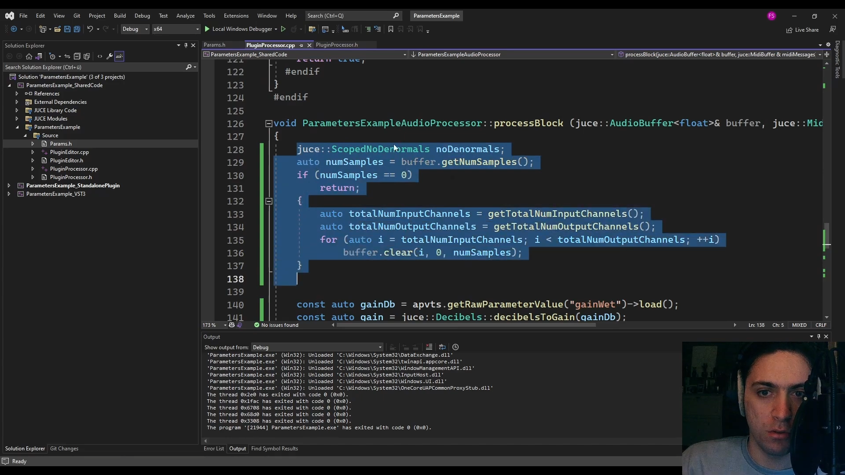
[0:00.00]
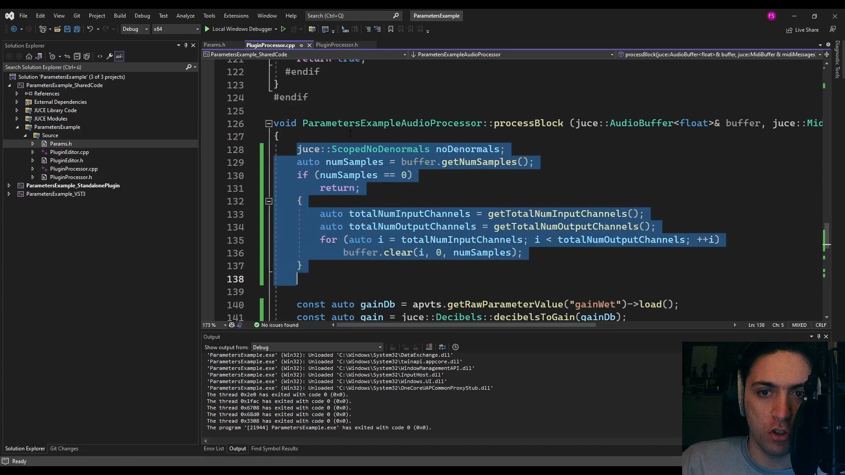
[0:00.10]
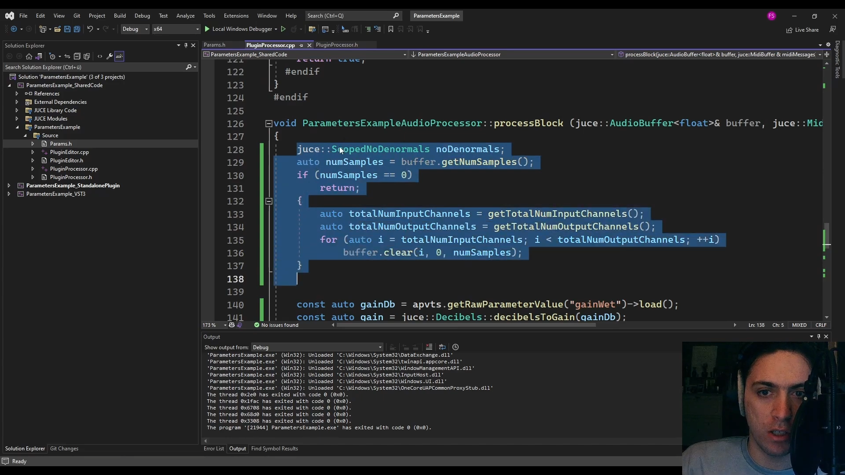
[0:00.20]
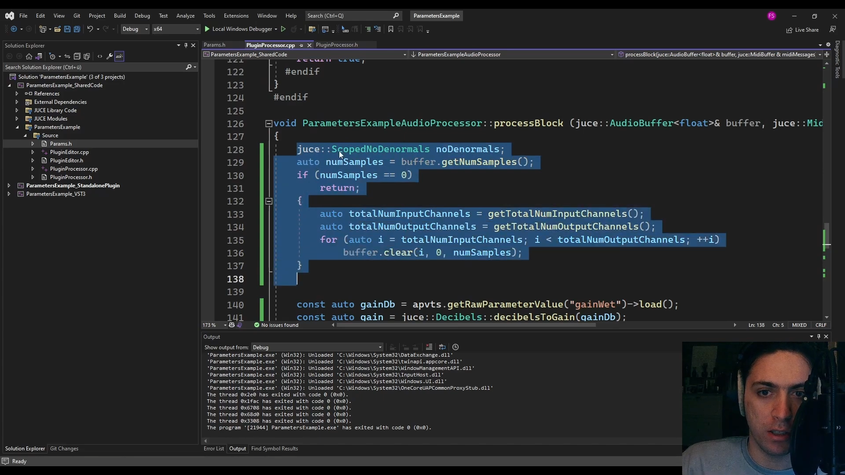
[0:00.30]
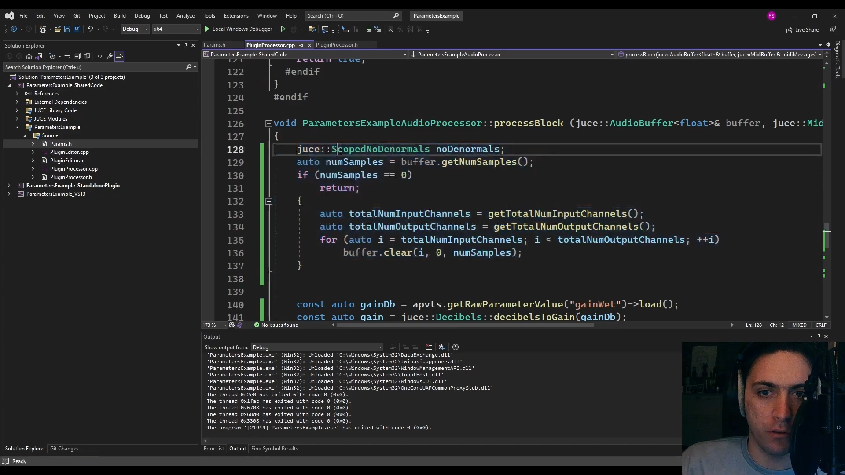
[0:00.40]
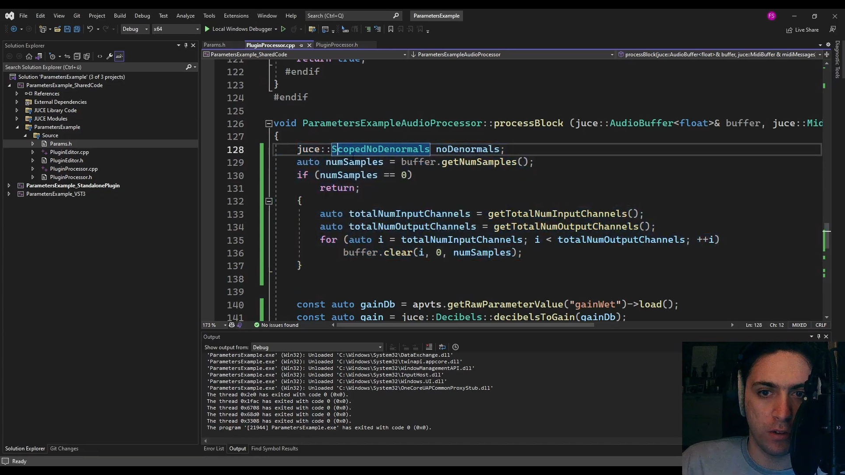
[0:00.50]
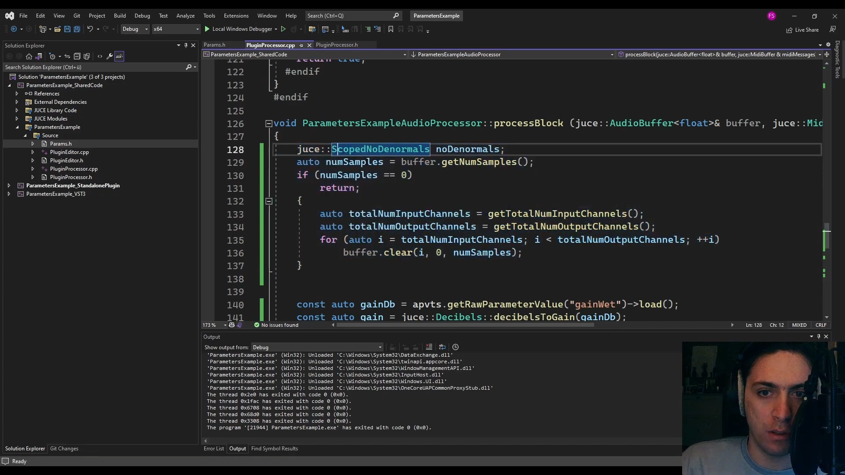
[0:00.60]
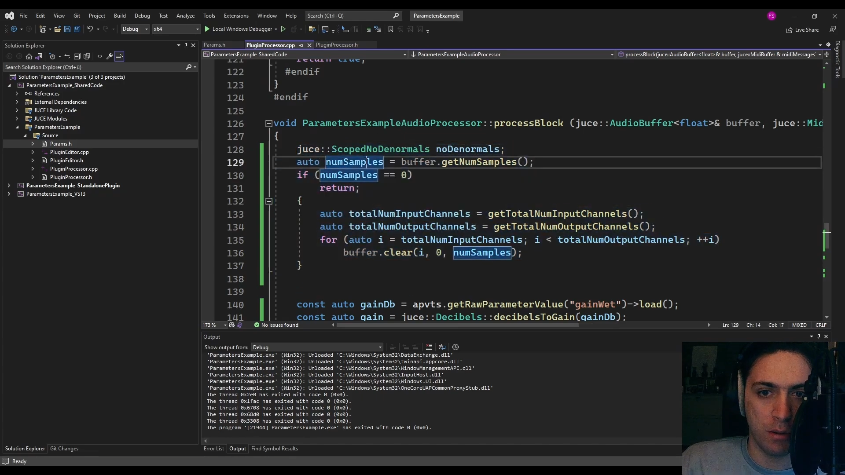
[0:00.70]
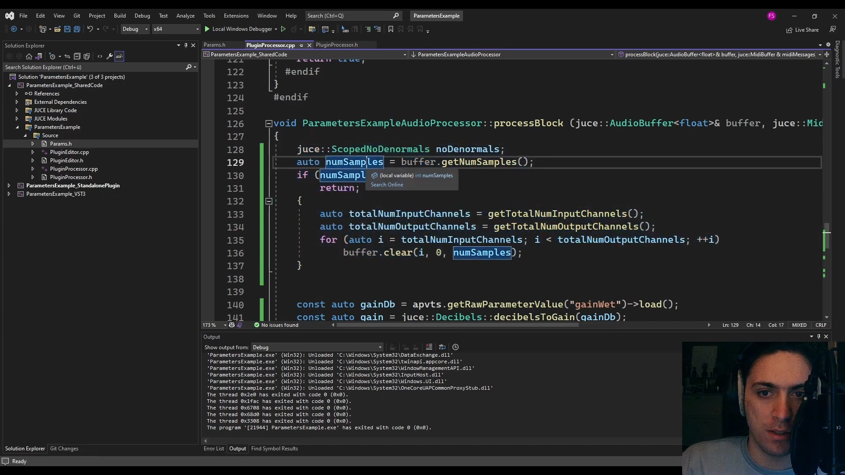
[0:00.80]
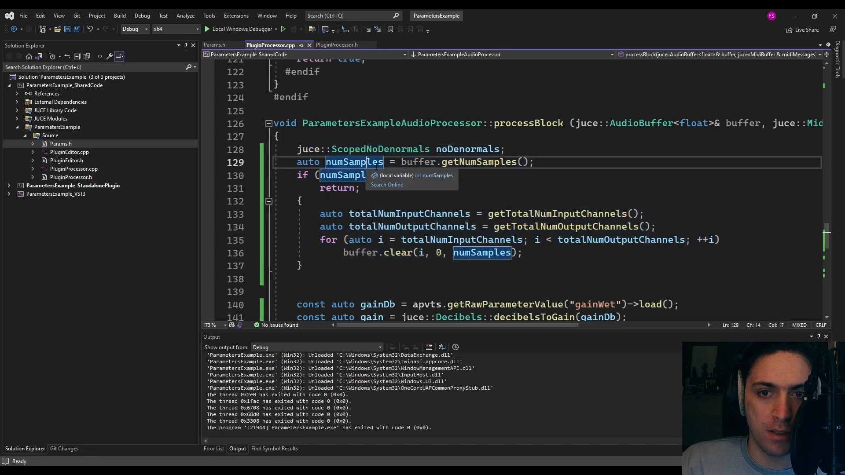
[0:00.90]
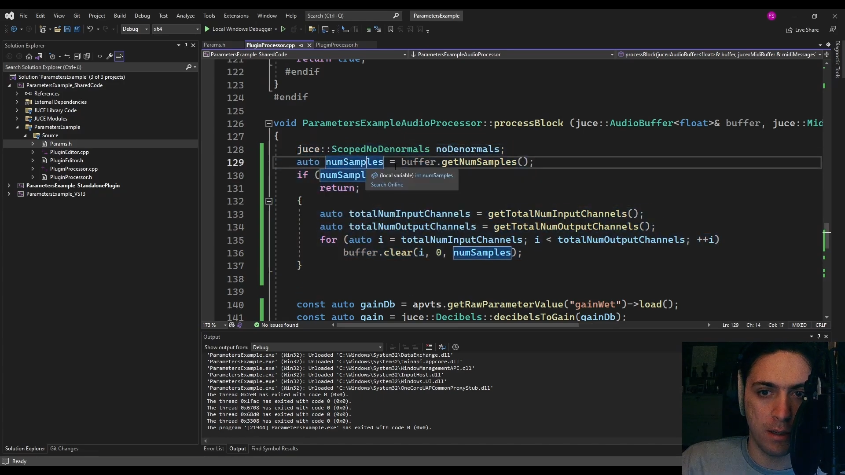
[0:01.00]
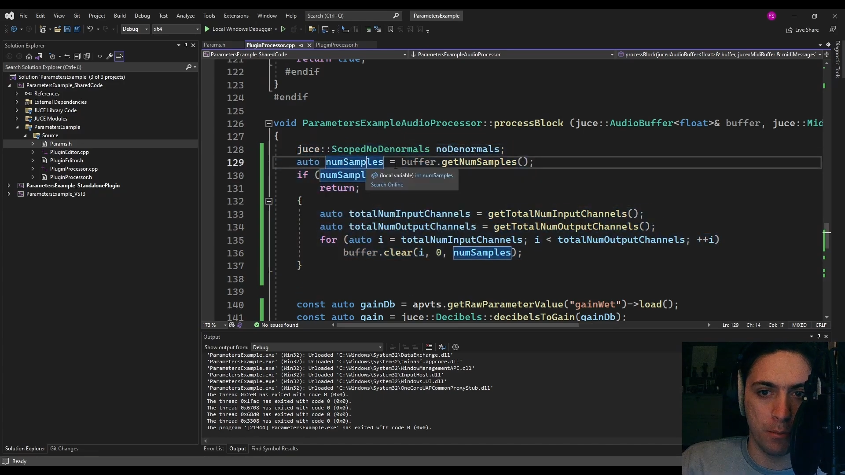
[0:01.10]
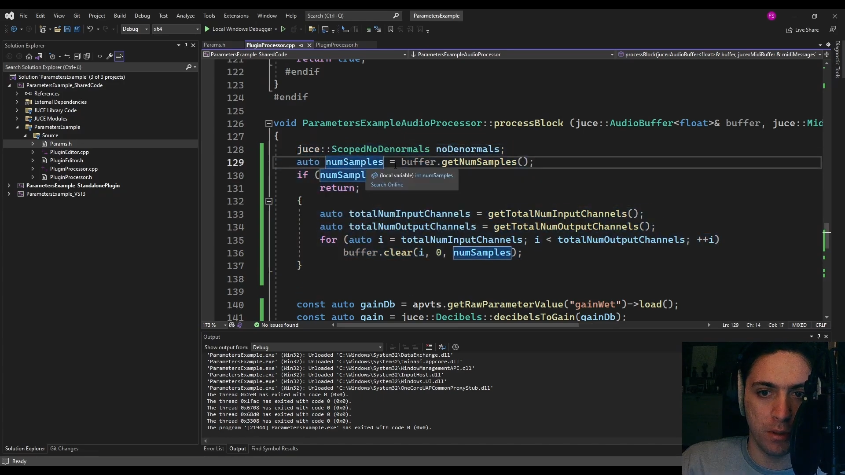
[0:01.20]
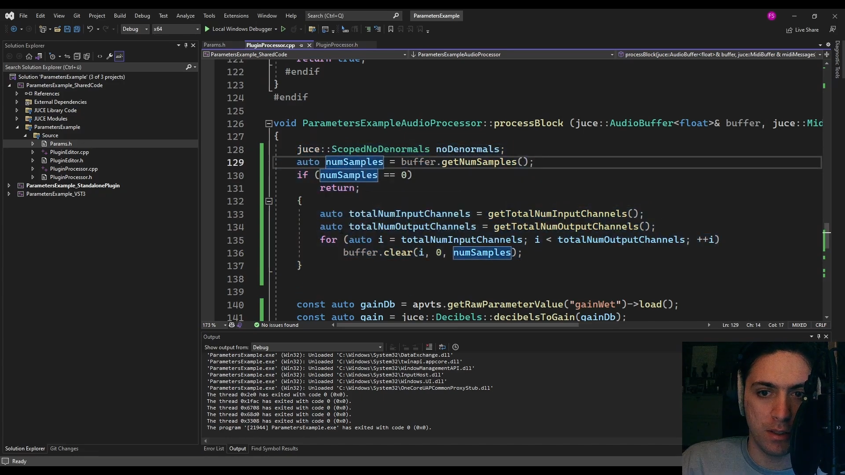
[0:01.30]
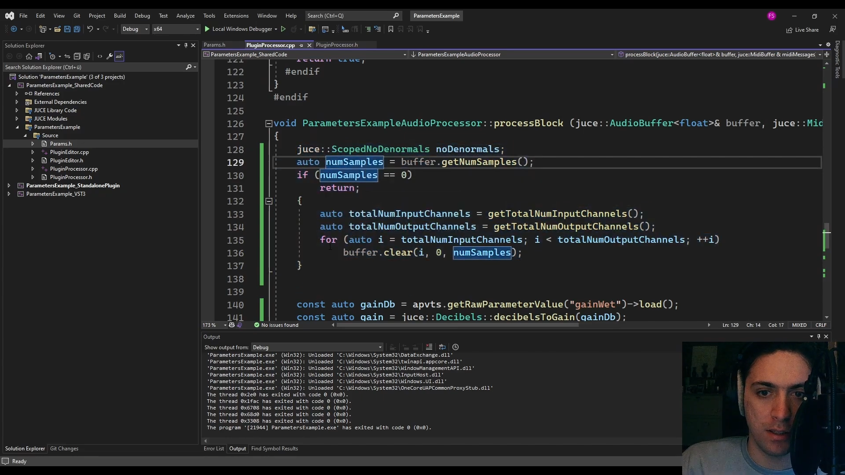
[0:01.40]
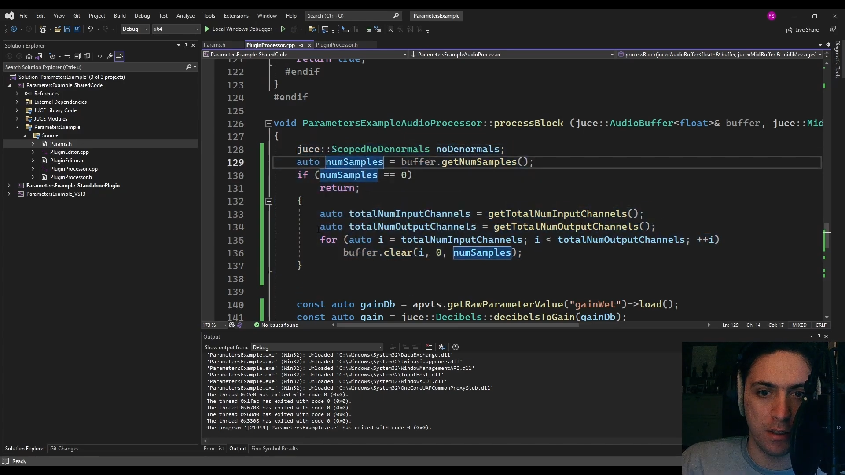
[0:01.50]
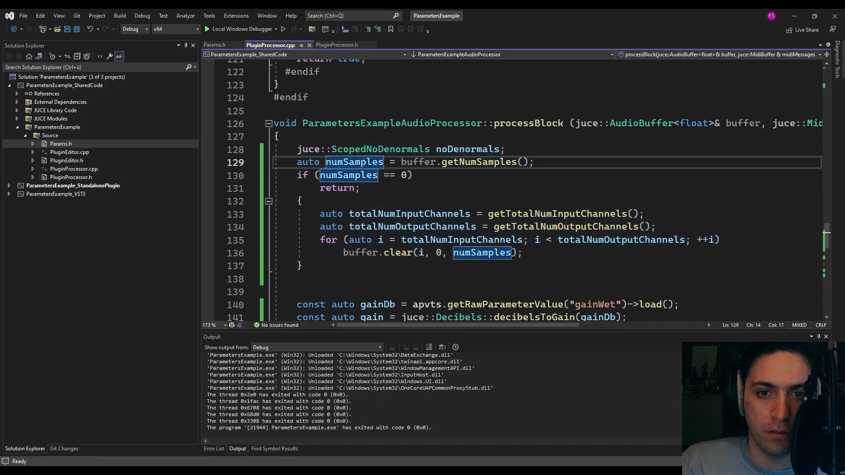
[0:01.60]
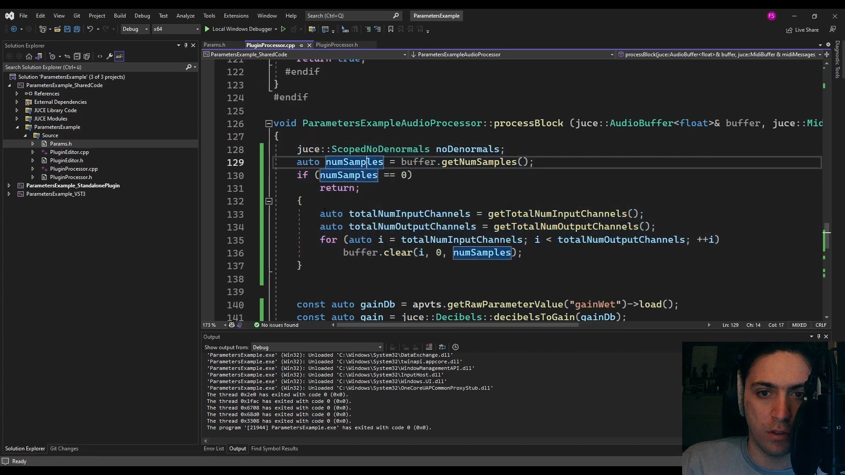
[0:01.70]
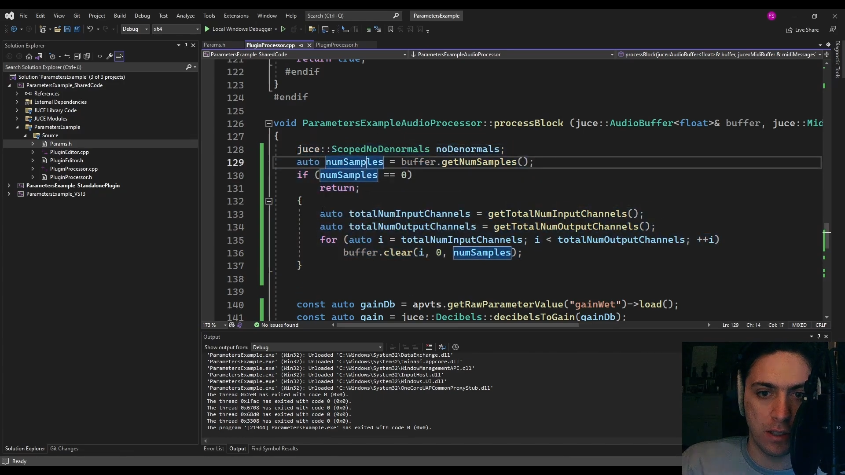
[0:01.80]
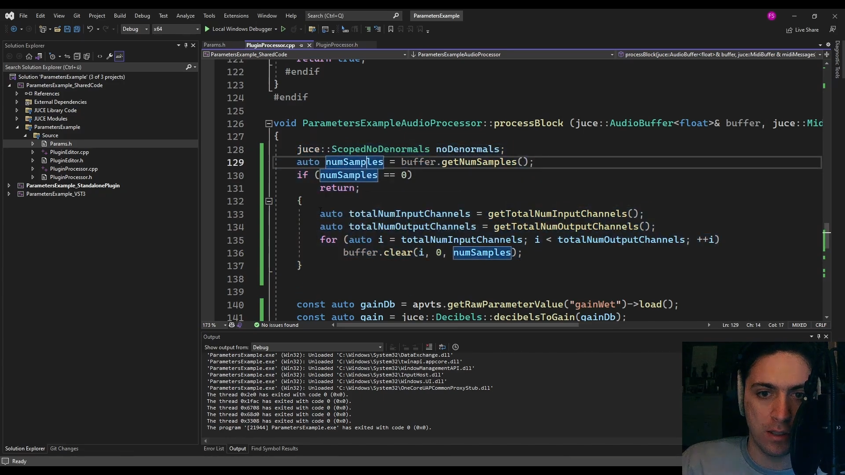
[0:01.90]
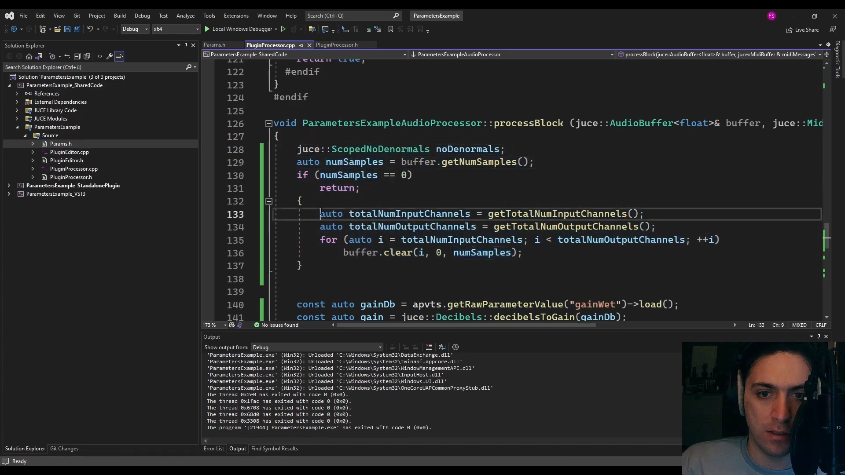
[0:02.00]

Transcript: check if there are samples, and if yes,